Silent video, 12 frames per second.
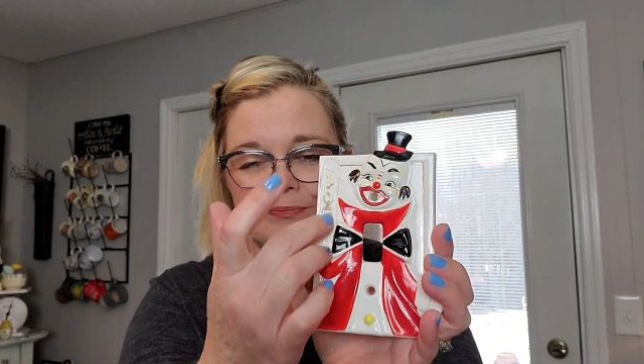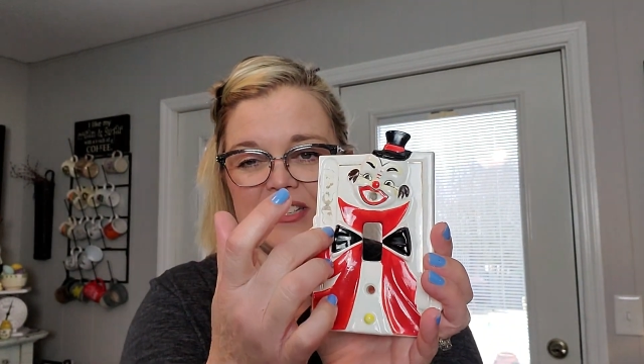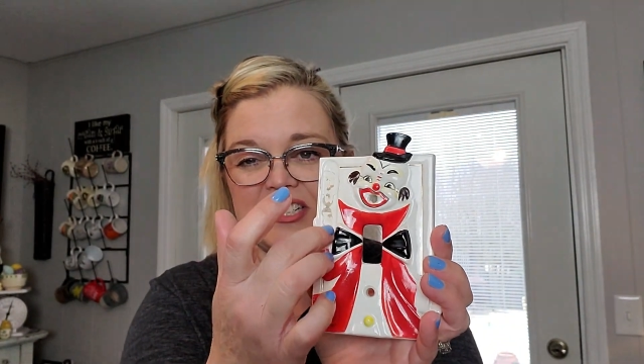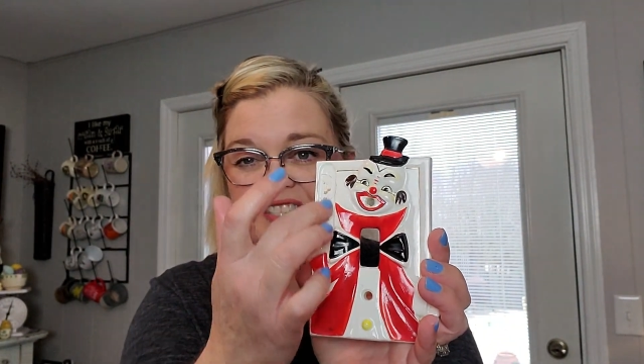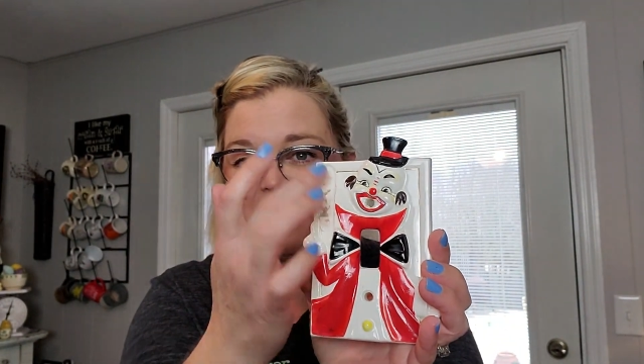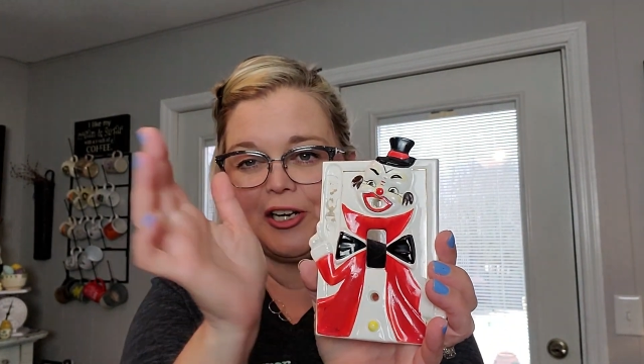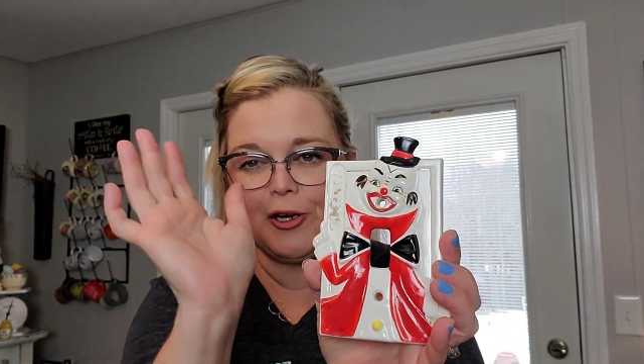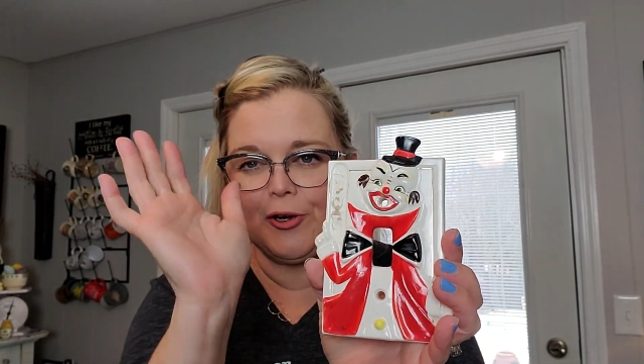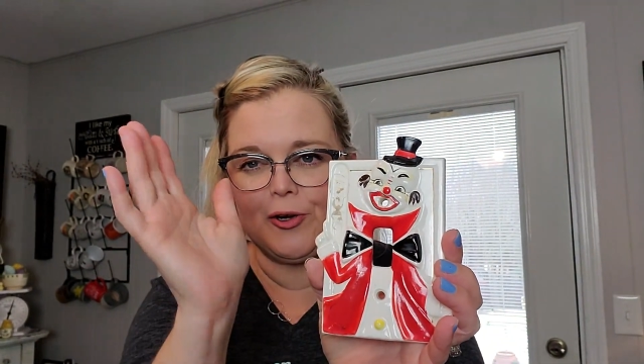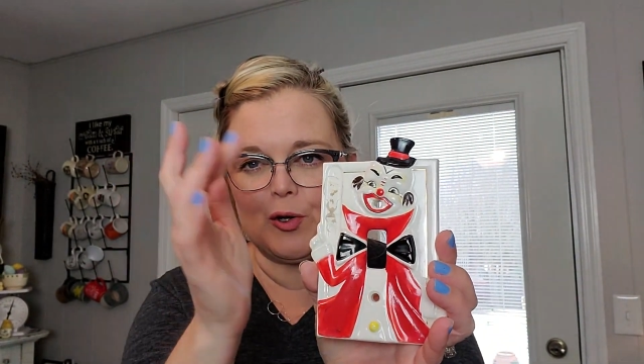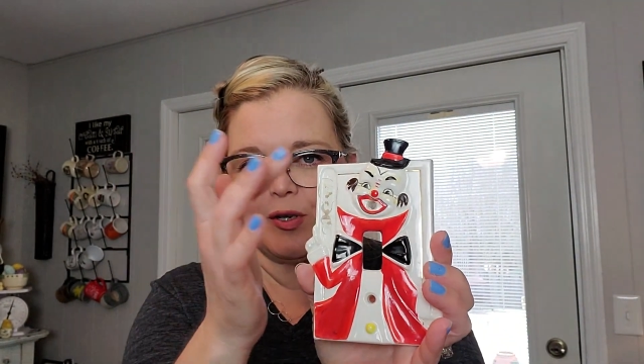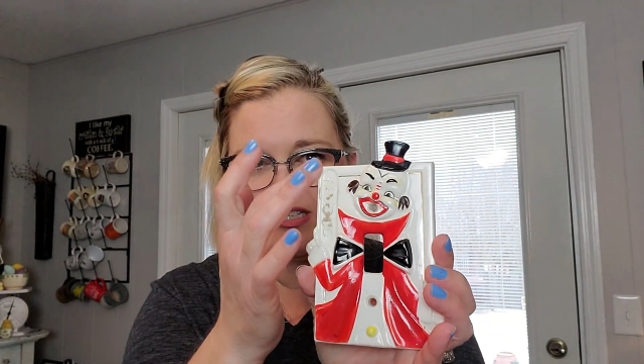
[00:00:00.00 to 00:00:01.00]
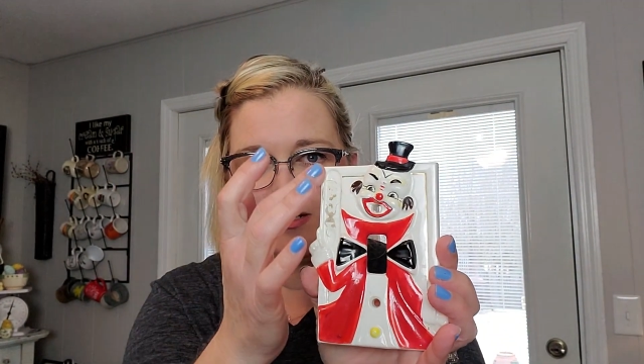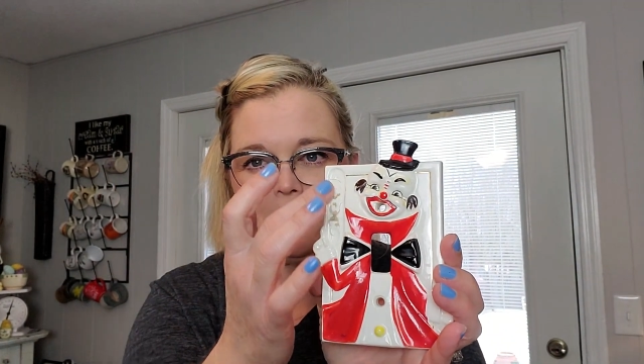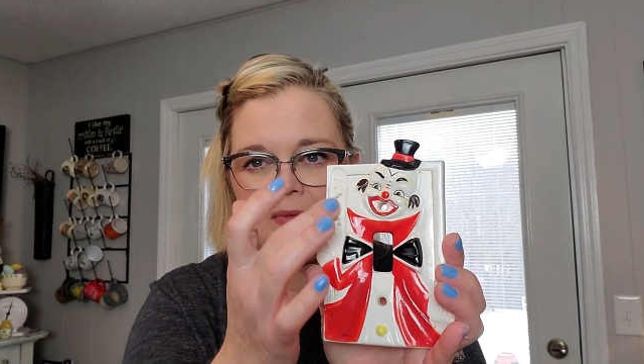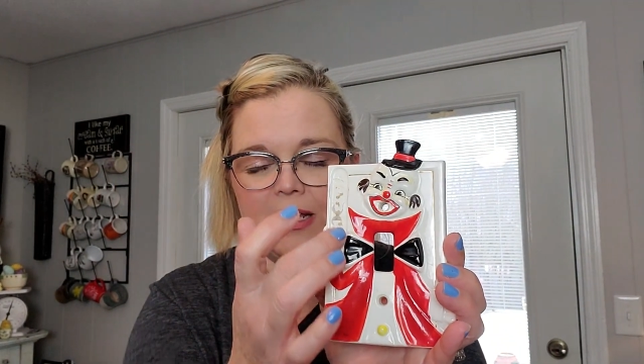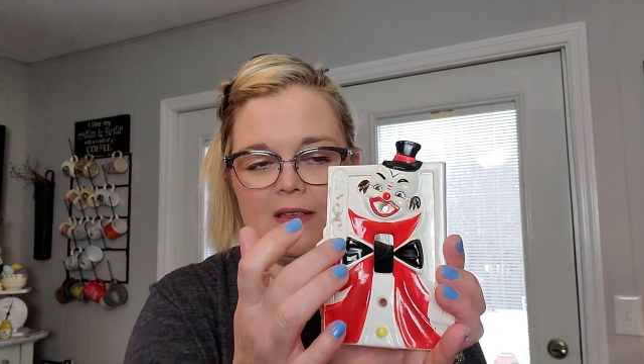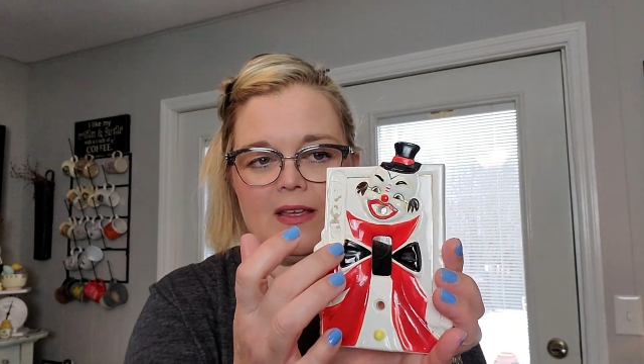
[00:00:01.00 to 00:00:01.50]
sticker or
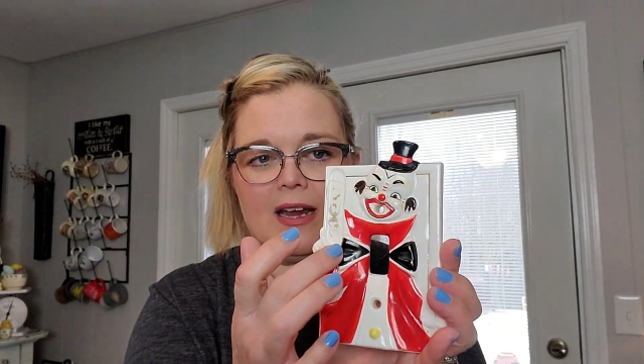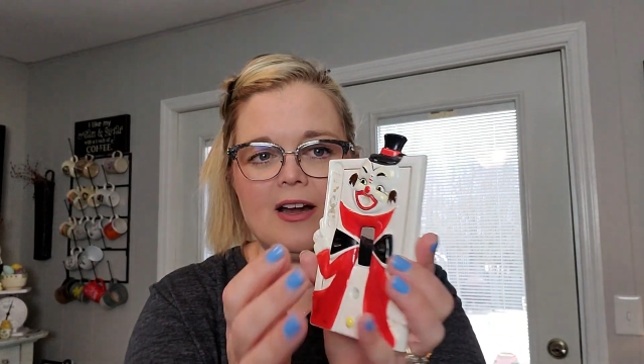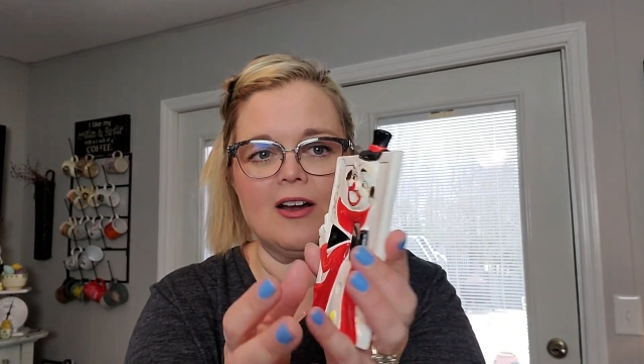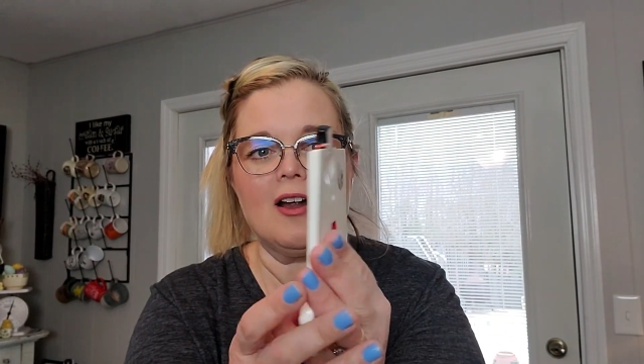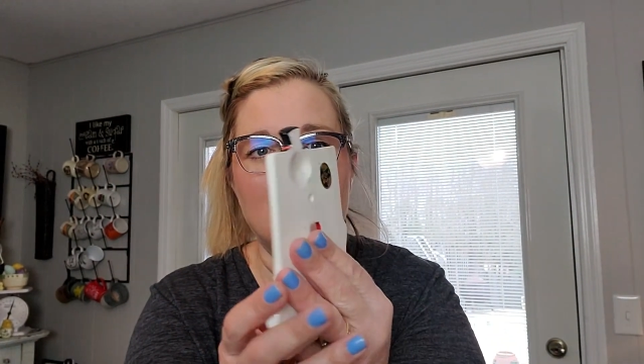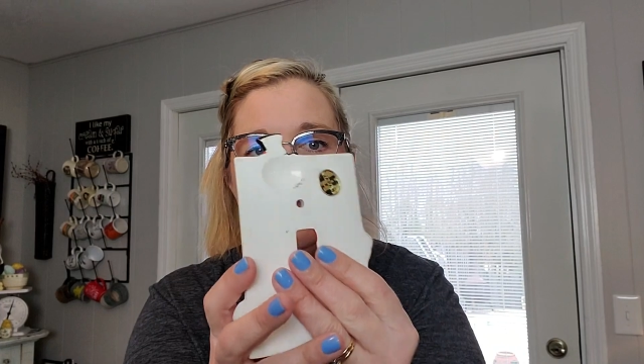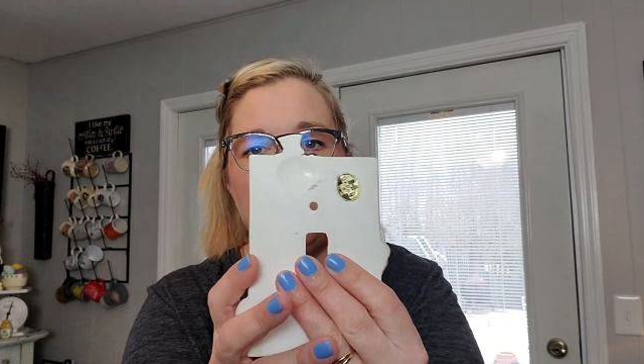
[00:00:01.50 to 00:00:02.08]
something there.